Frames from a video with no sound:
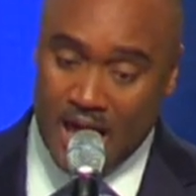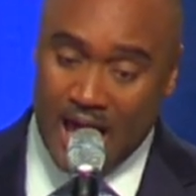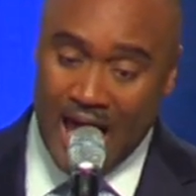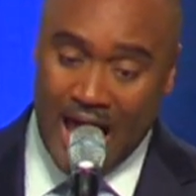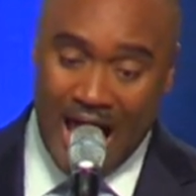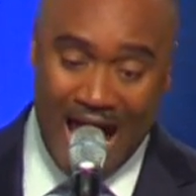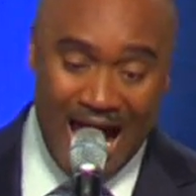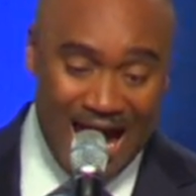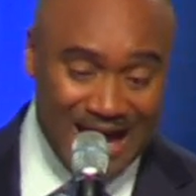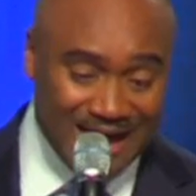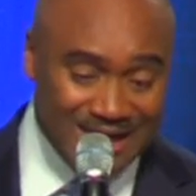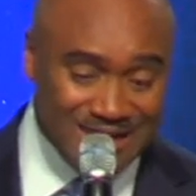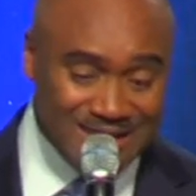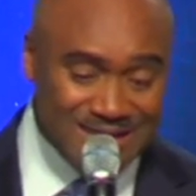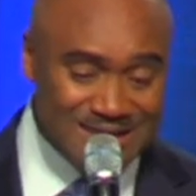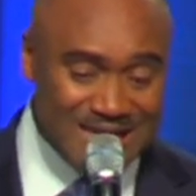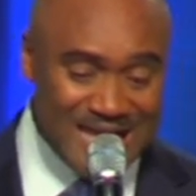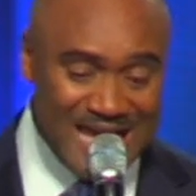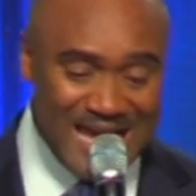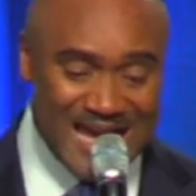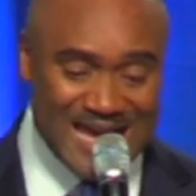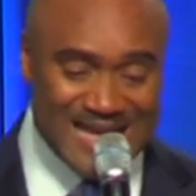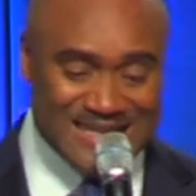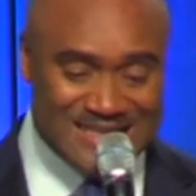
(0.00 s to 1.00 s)
And
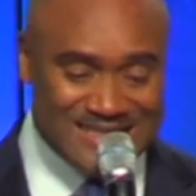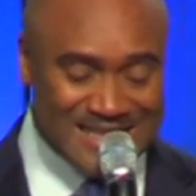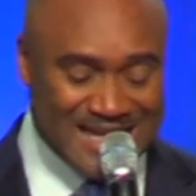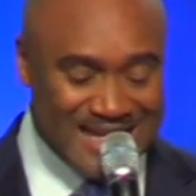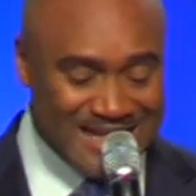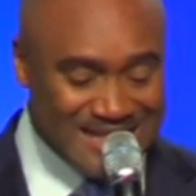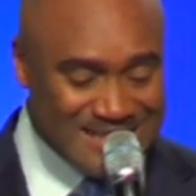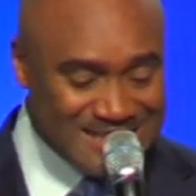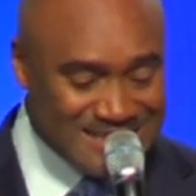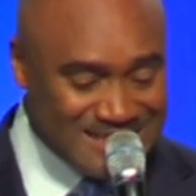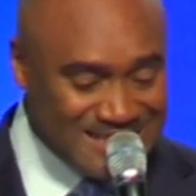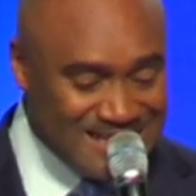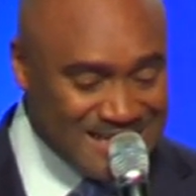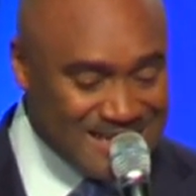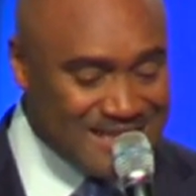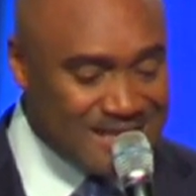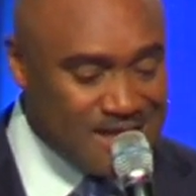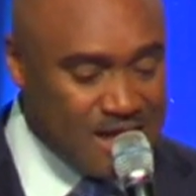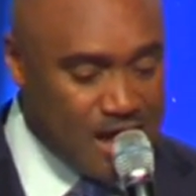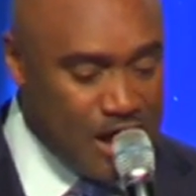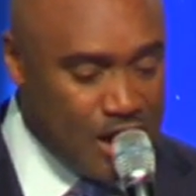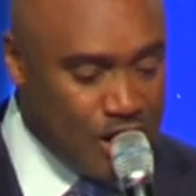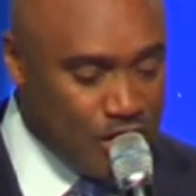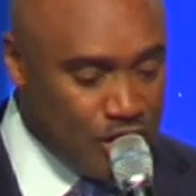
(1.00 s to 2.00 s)
it
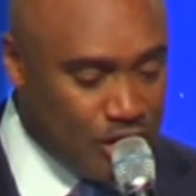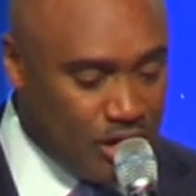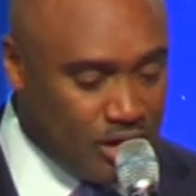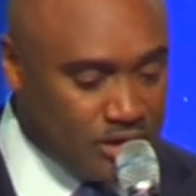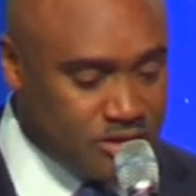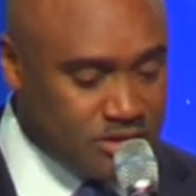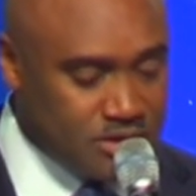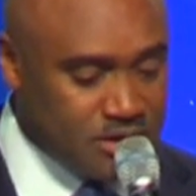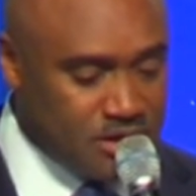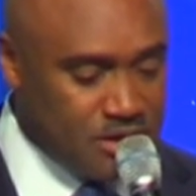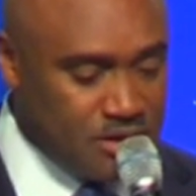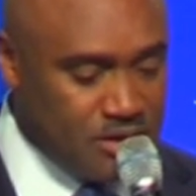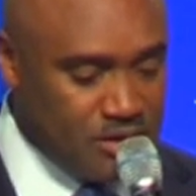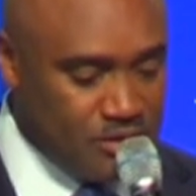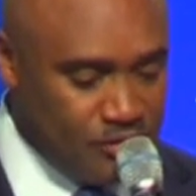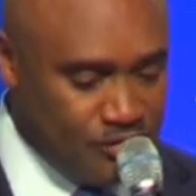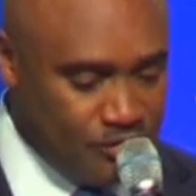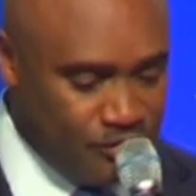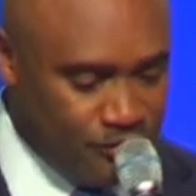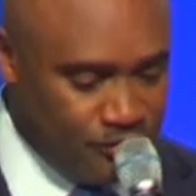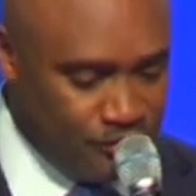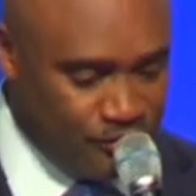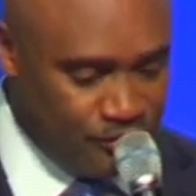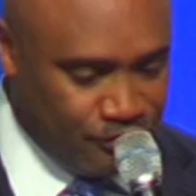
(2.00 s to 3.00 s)
did not
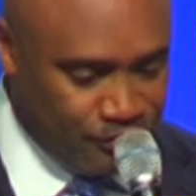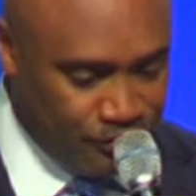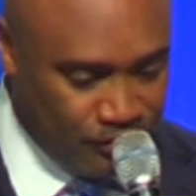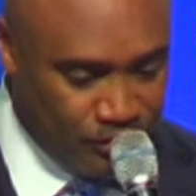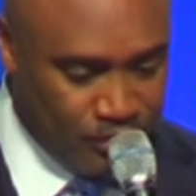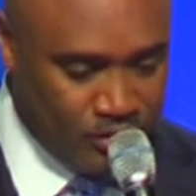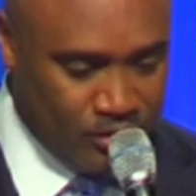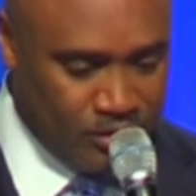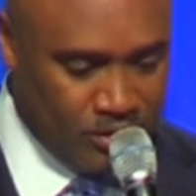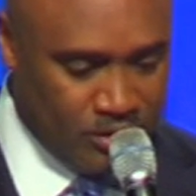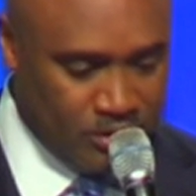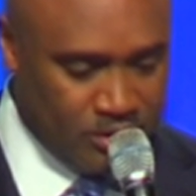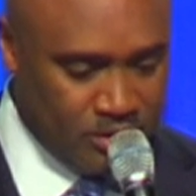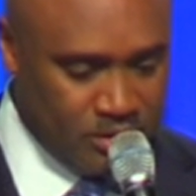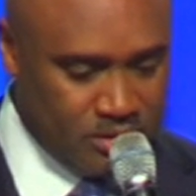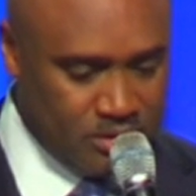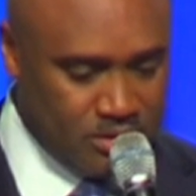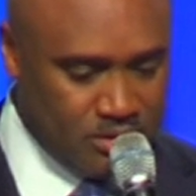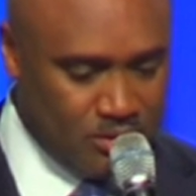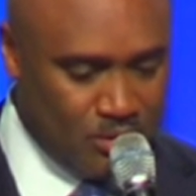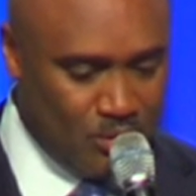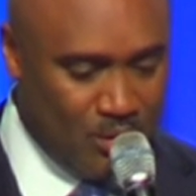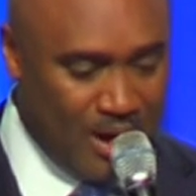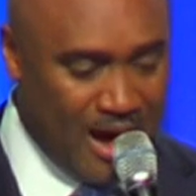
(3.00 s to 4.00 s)
fall.
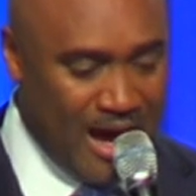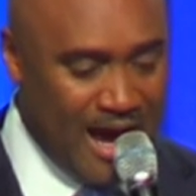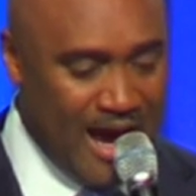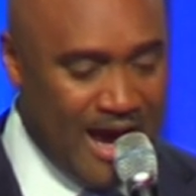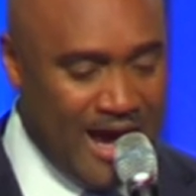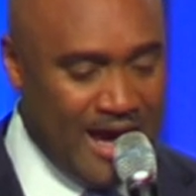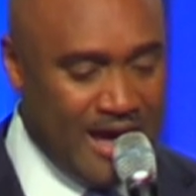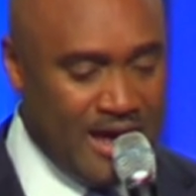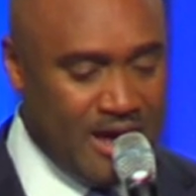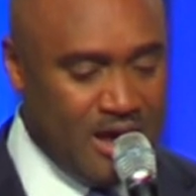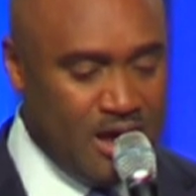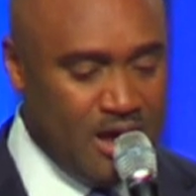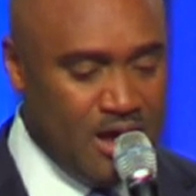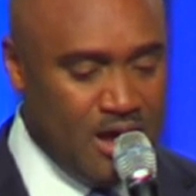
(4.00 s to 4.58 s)
Why?